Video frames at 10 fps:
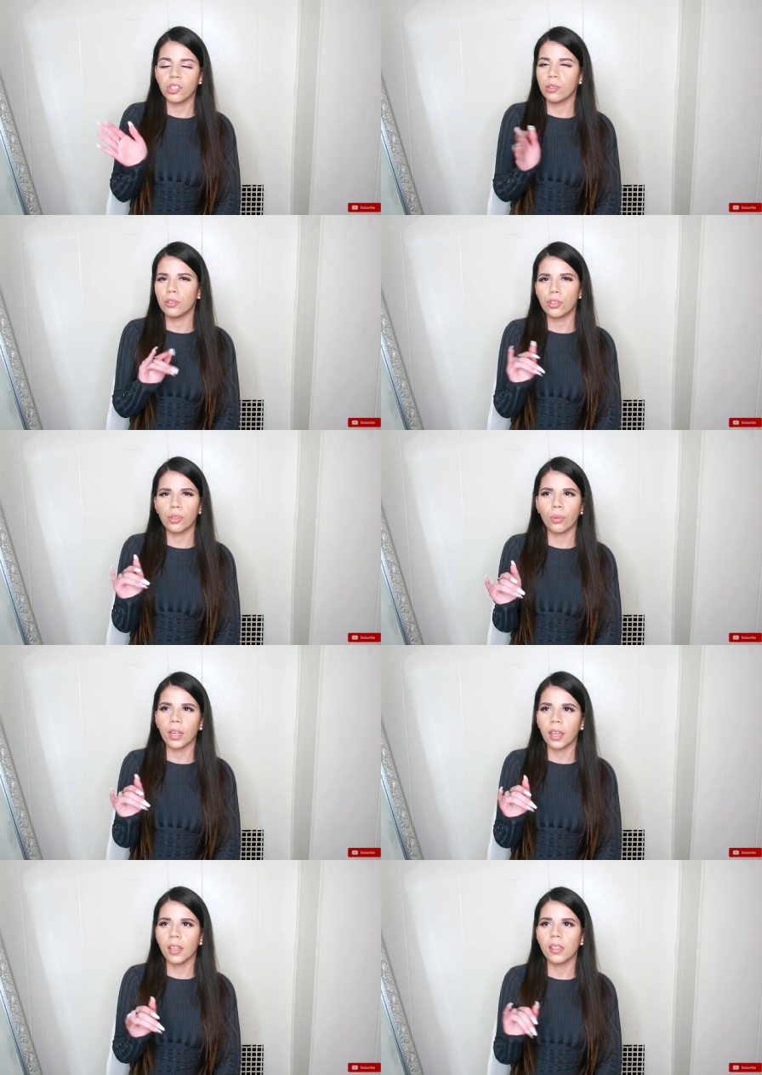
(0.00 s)
She was so
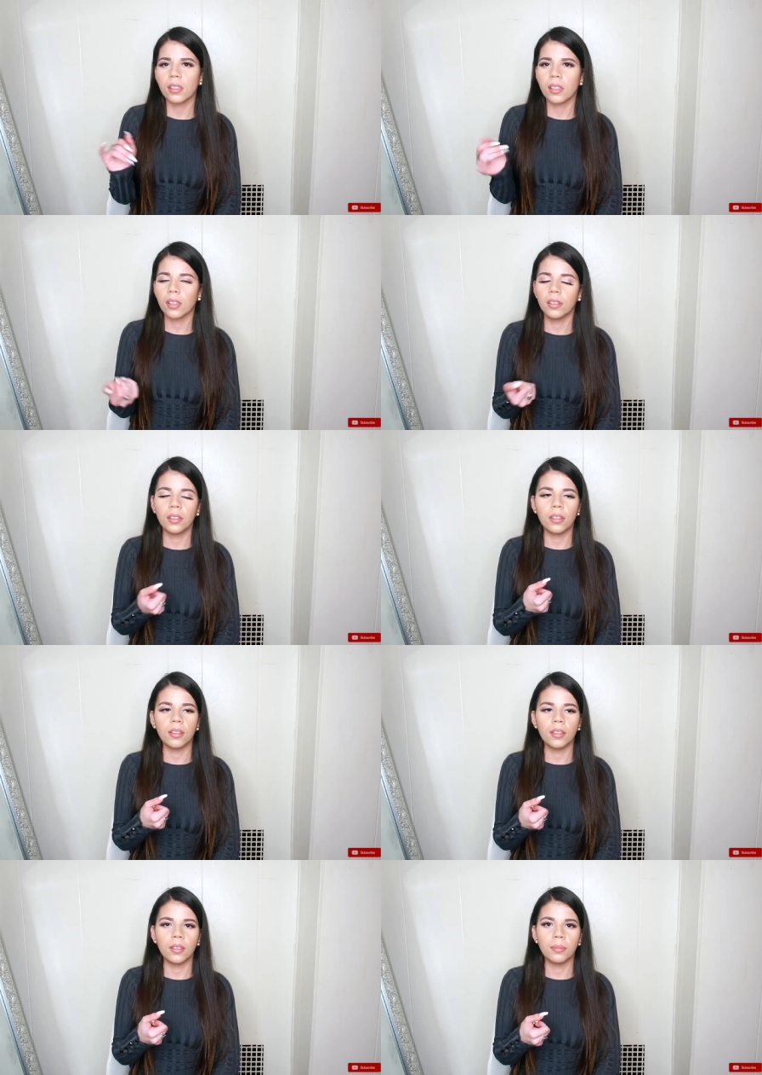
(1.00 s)
nice.
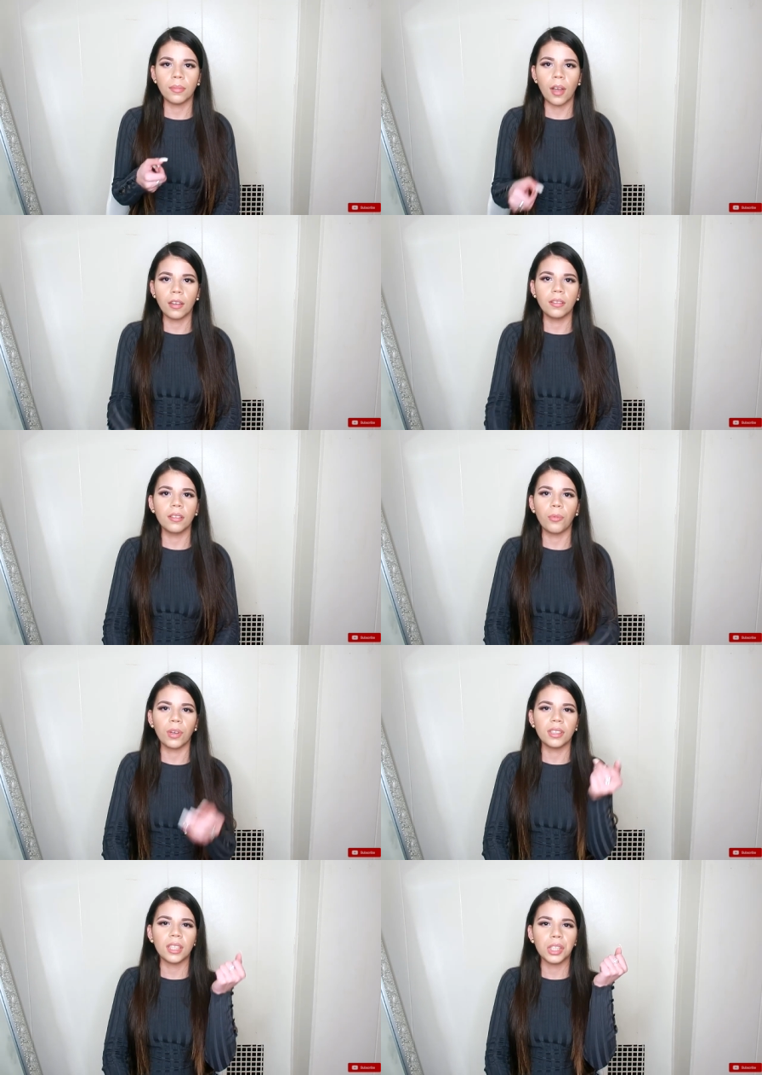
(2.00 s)
Um,
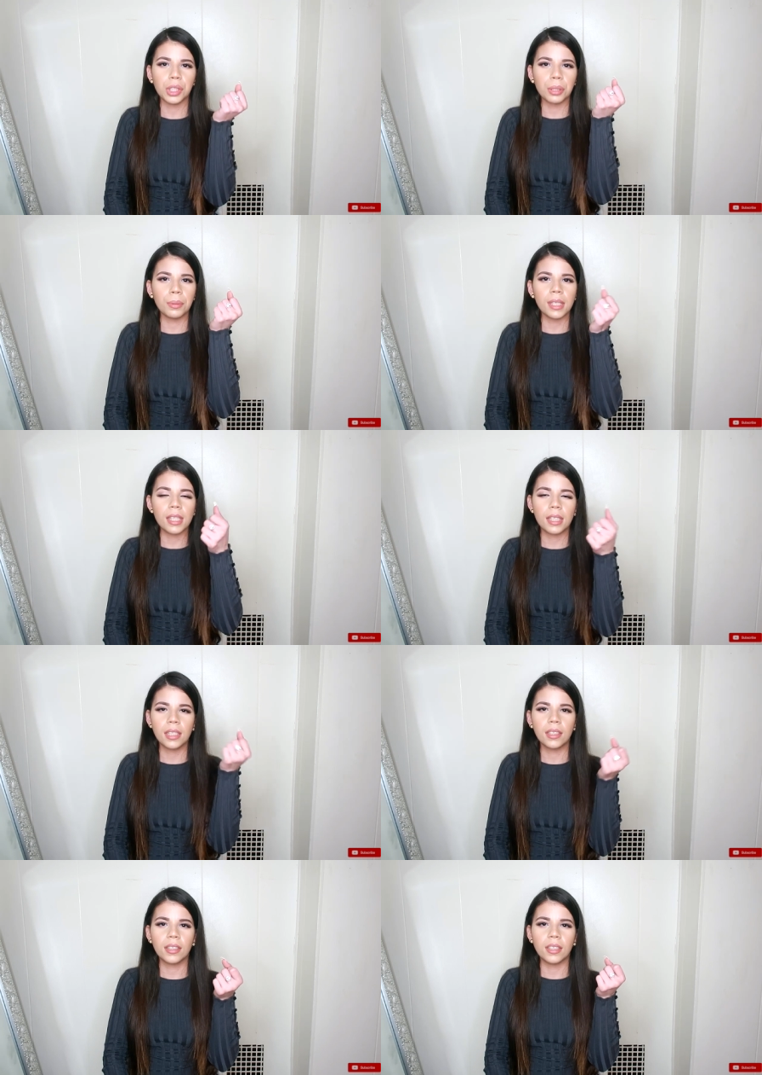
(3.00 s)
what they do is
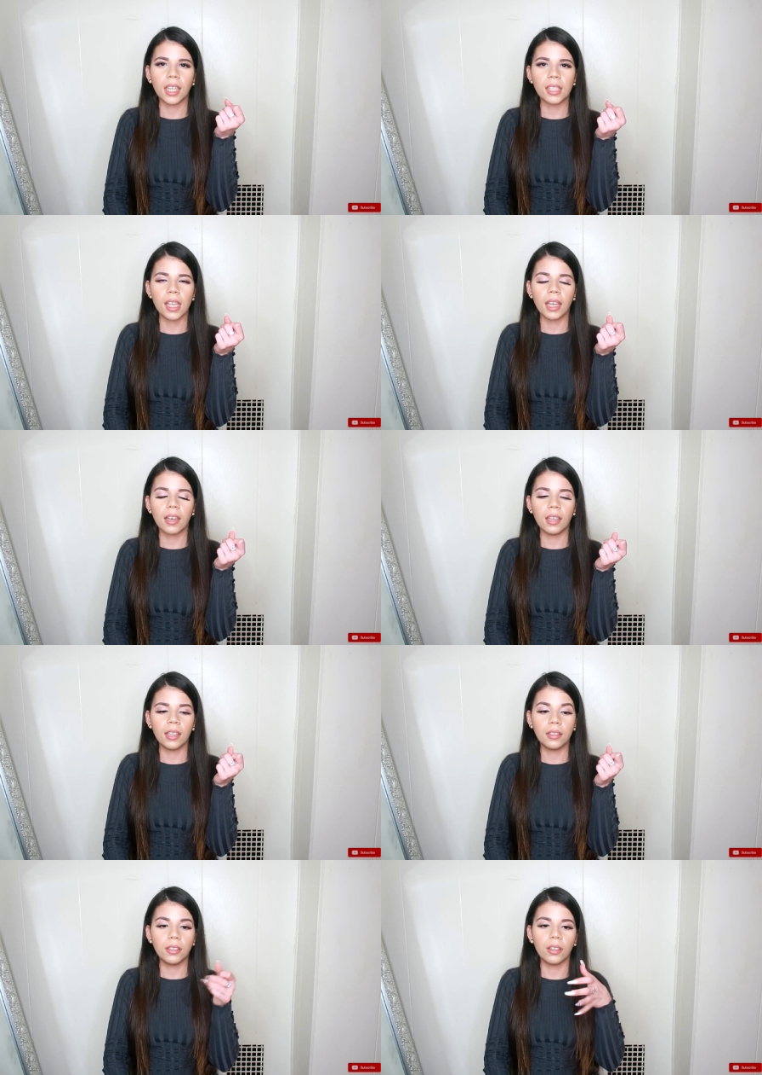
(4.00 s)
they take
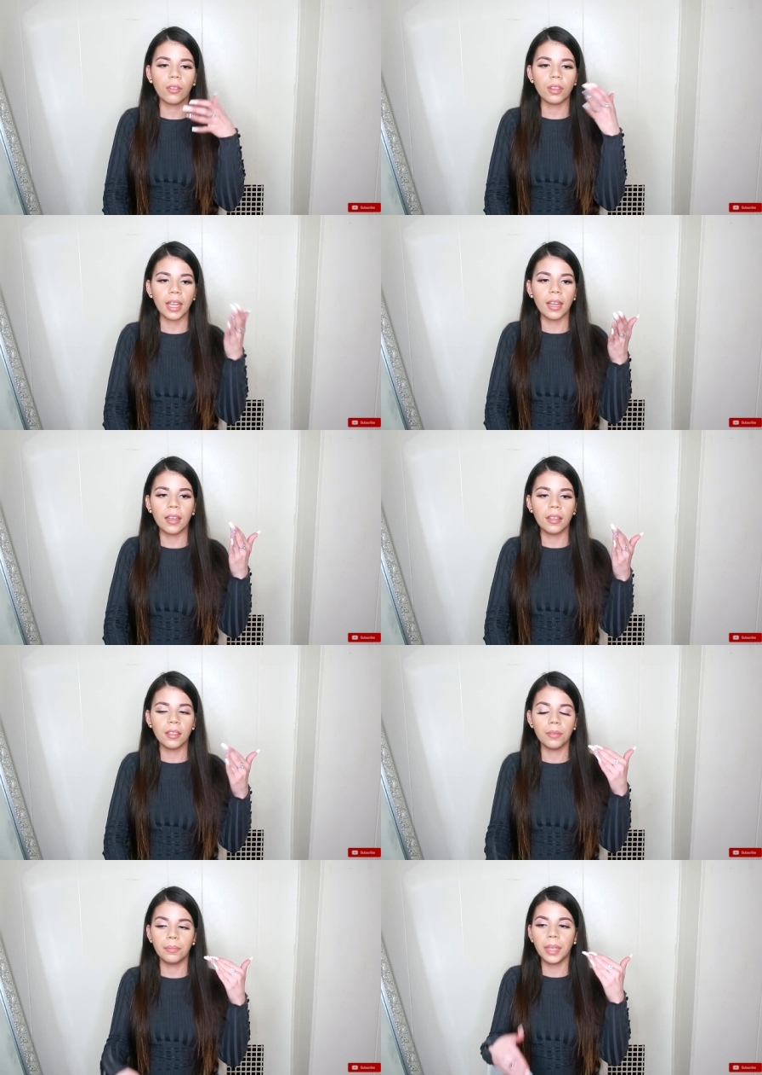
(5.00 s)
a, you know, they
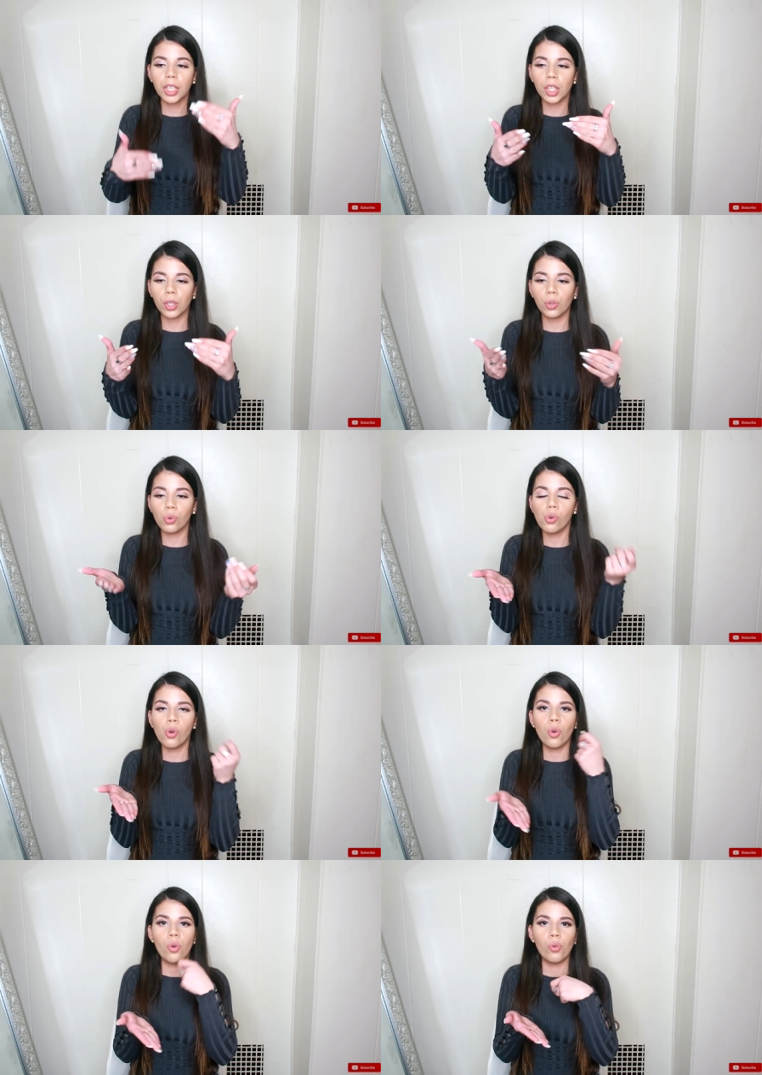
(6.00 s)
make you
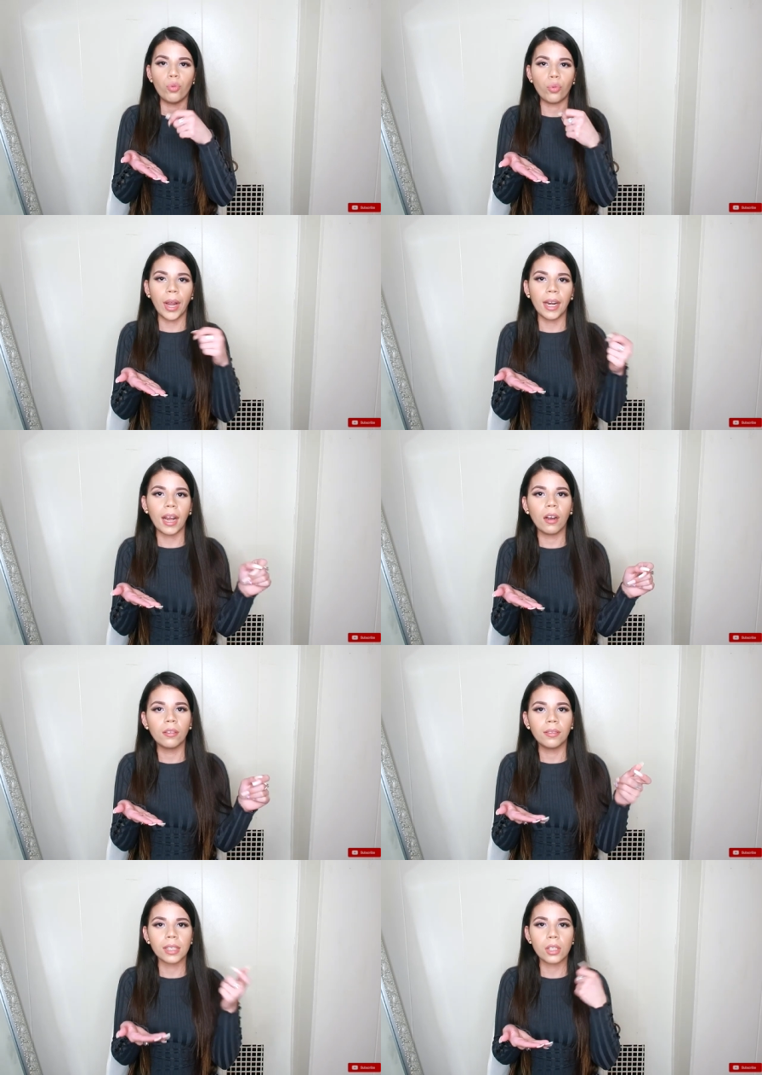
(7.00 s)
write
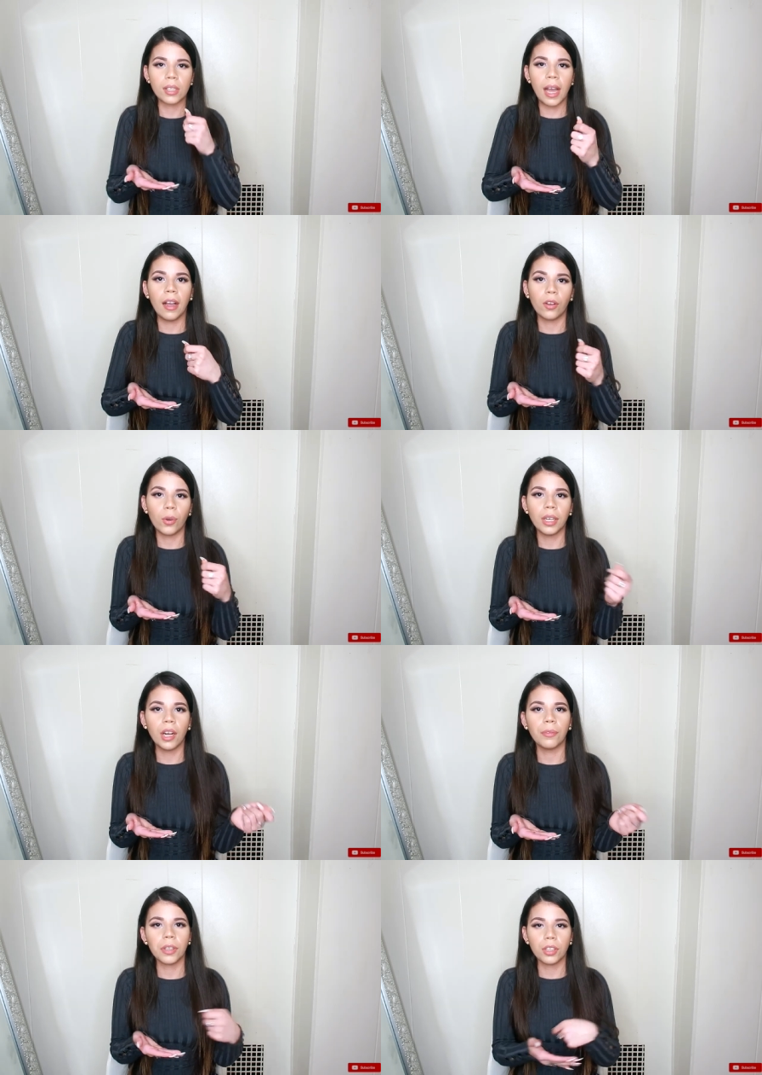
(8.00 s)
out what's going
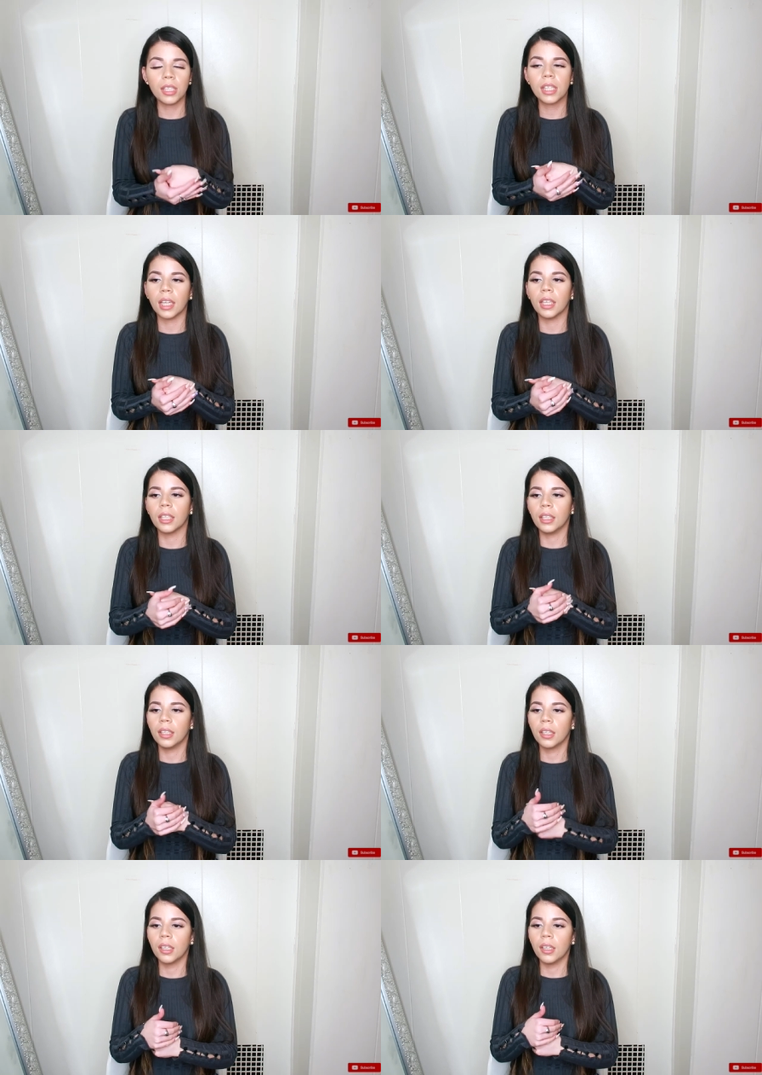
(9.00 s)
on with your
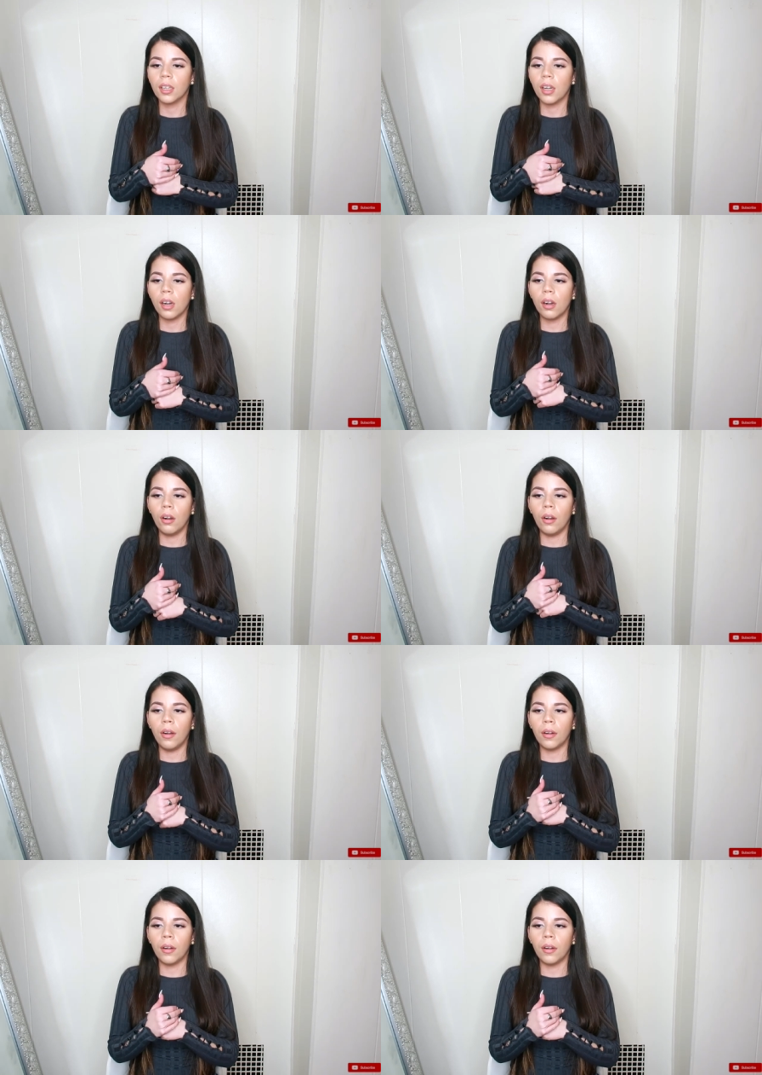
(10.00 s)
skin.